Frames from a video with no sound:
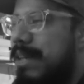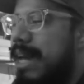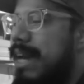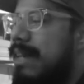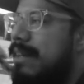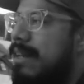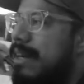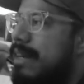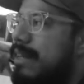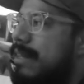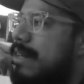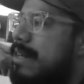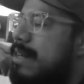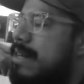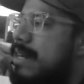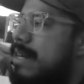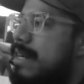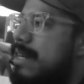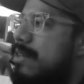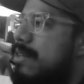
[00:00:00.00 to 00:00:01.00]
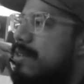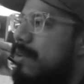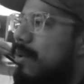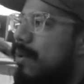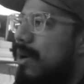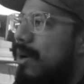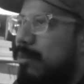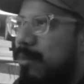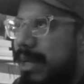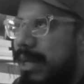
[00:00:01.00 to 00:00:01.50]
that line. So
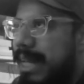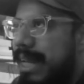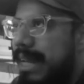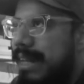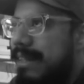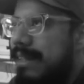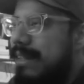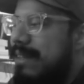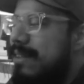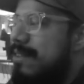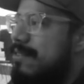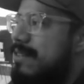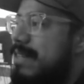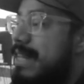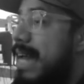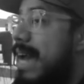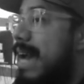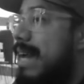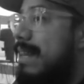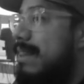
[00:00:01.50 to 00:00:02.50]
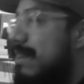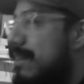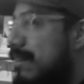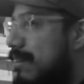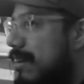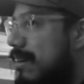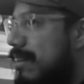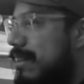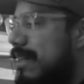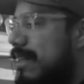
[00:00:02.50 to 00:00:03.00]
on one hand, there's that.
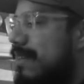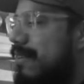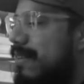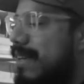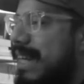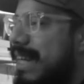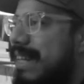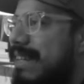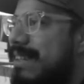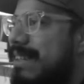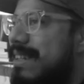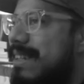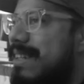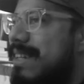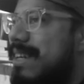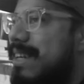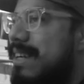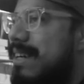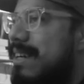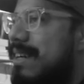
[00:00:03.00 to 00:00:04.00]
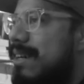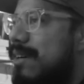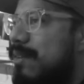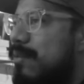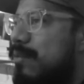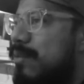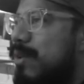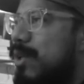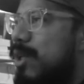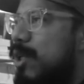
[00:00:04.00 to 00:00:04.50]
On the other hand,
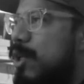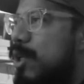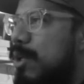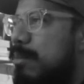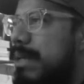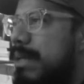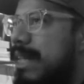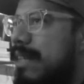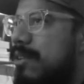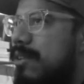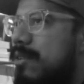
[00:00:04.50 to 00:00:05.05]
um, it could be that